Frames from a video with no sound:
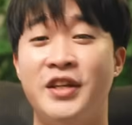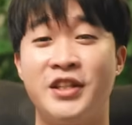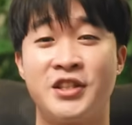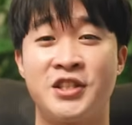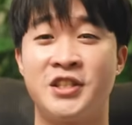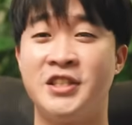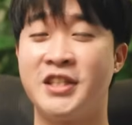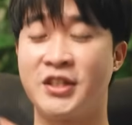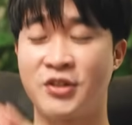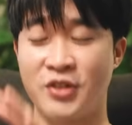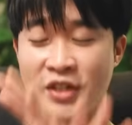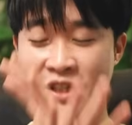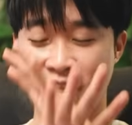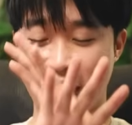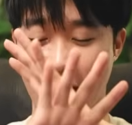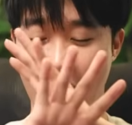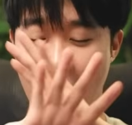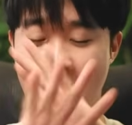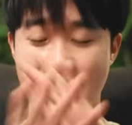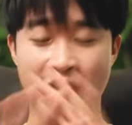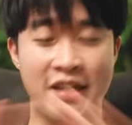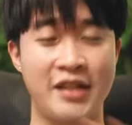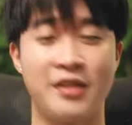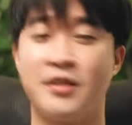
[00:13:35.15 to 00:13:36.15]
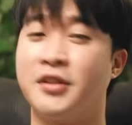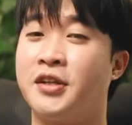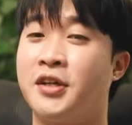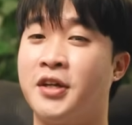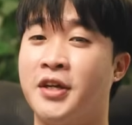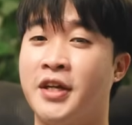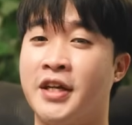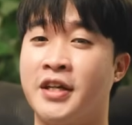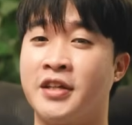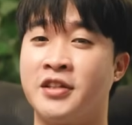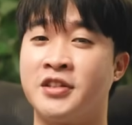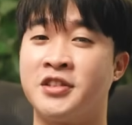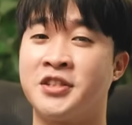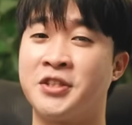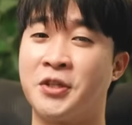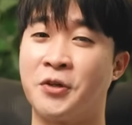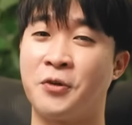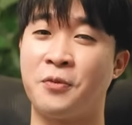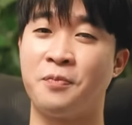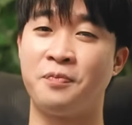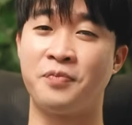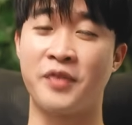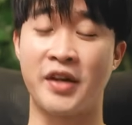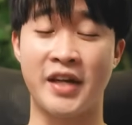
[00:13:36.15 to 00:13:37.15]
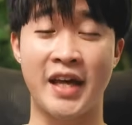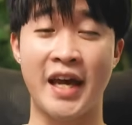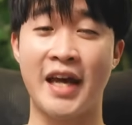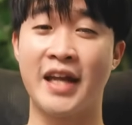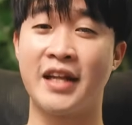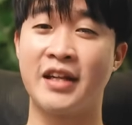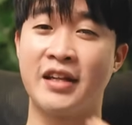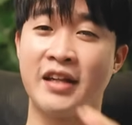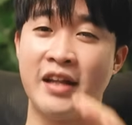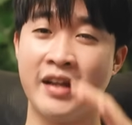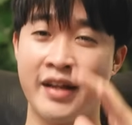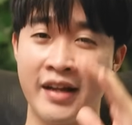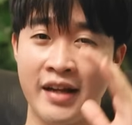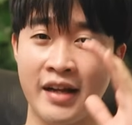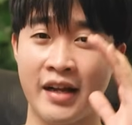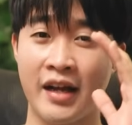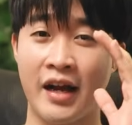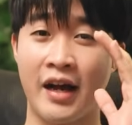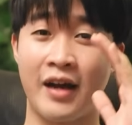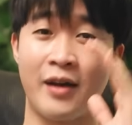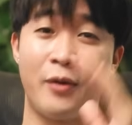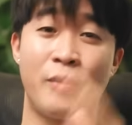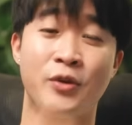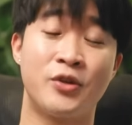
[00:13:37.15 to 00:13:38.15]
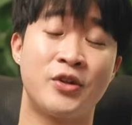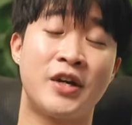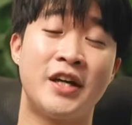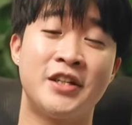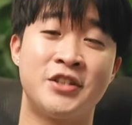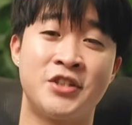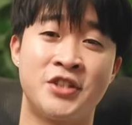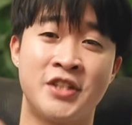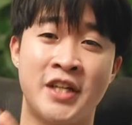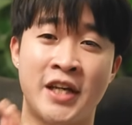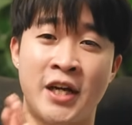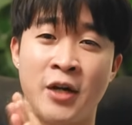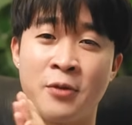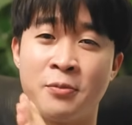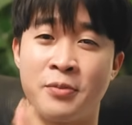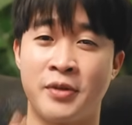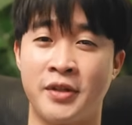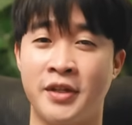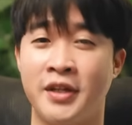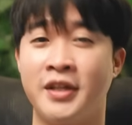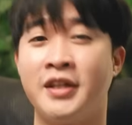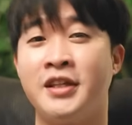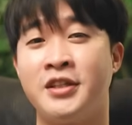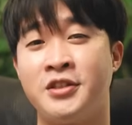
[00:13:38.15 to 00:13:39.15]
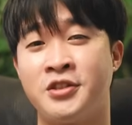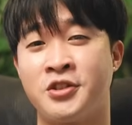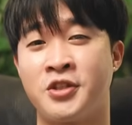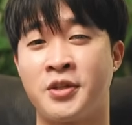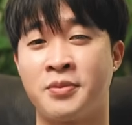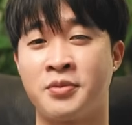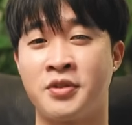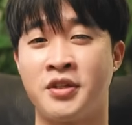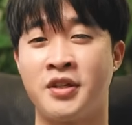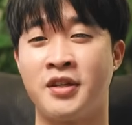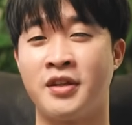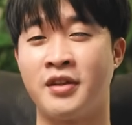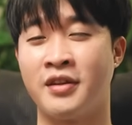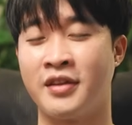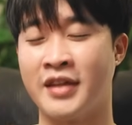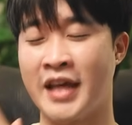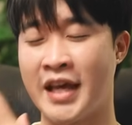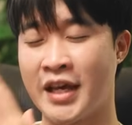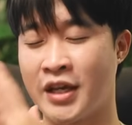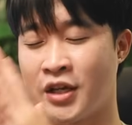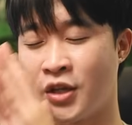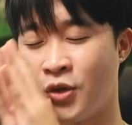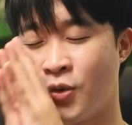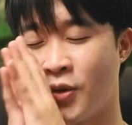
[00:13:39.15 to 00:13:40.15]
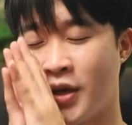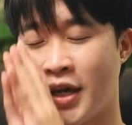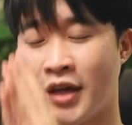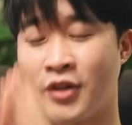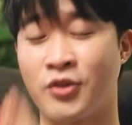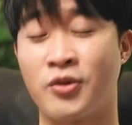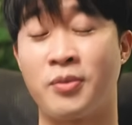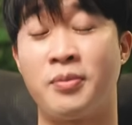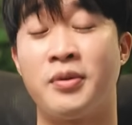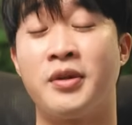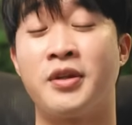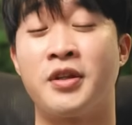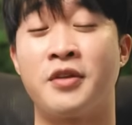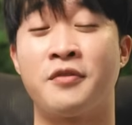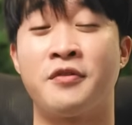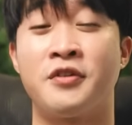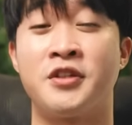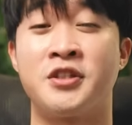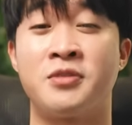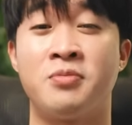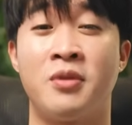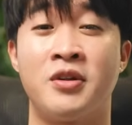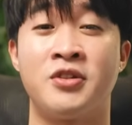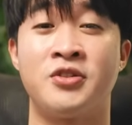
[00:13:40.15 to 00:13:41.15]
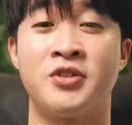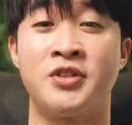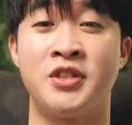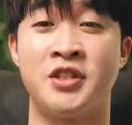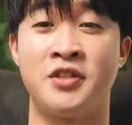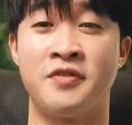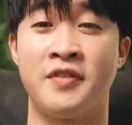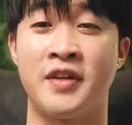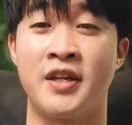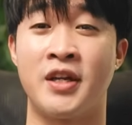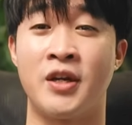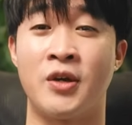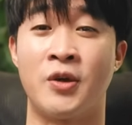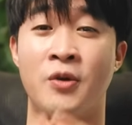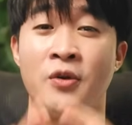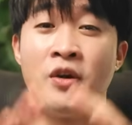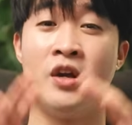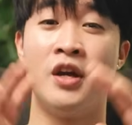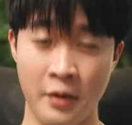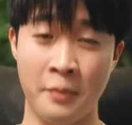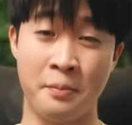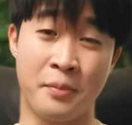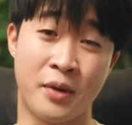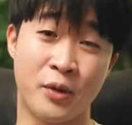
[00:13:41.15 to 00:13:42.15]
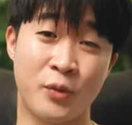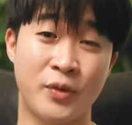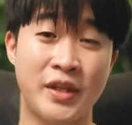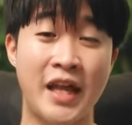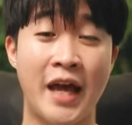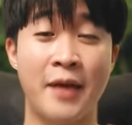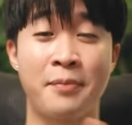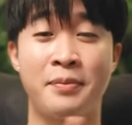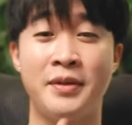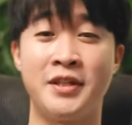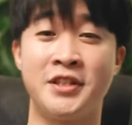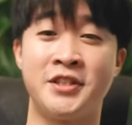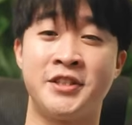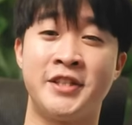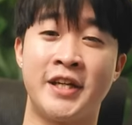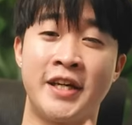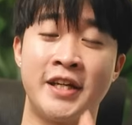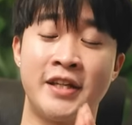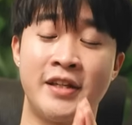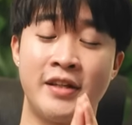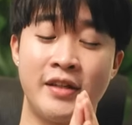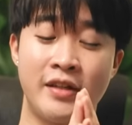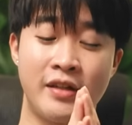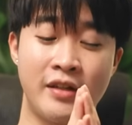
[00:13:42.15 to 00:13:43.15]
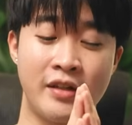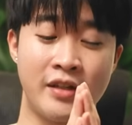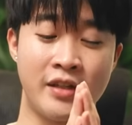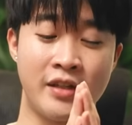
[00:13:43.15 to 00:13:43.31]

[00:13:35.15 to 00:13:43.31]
it's literally high yield learning. So again, I want you guys to check out Brilliant in the description. Thank you again to Brilliant for sponsoring this video. But with that being said,